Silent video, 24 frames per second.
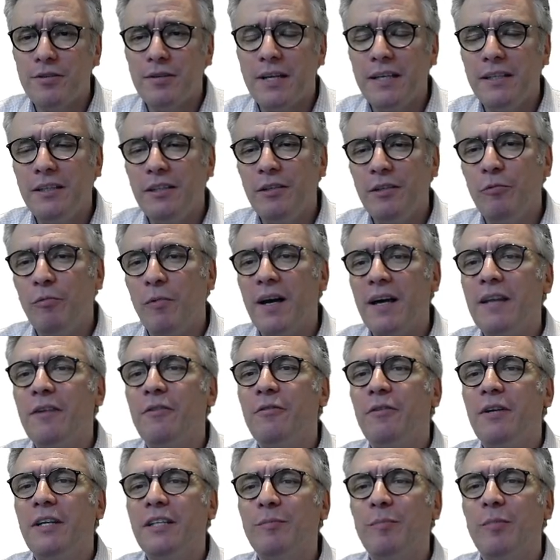91
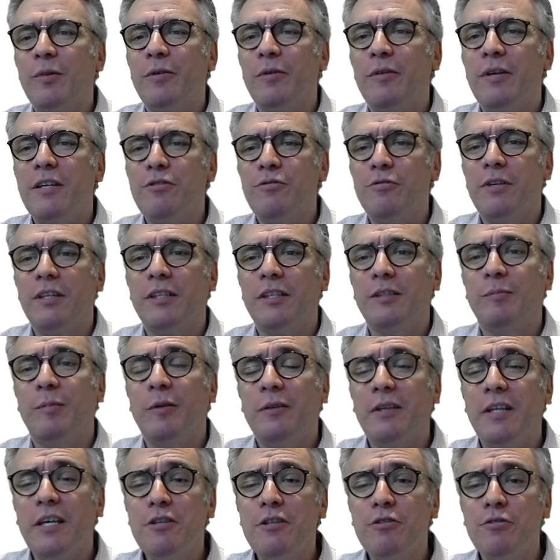on exploration
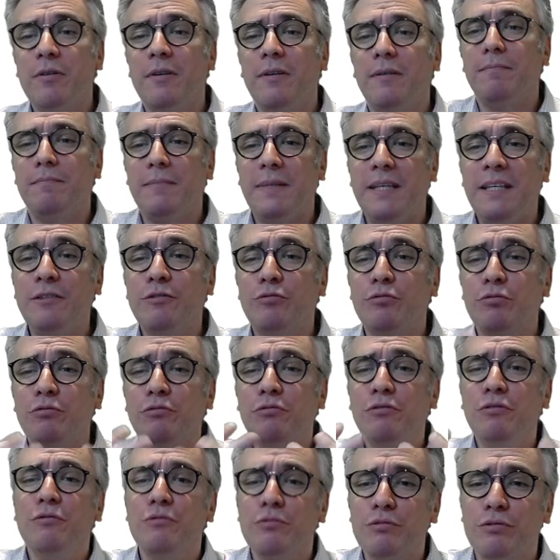exploitation
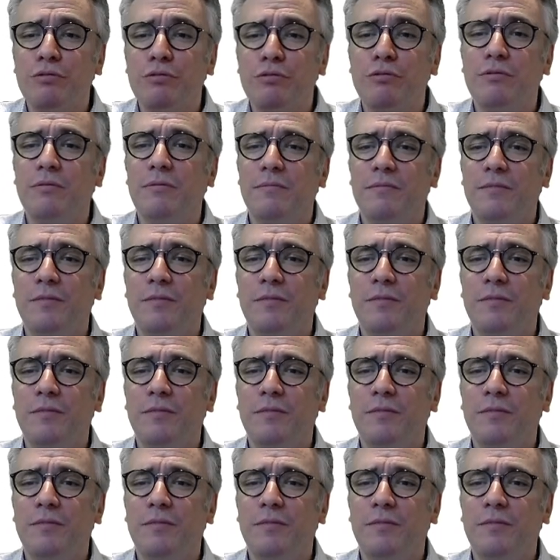introduced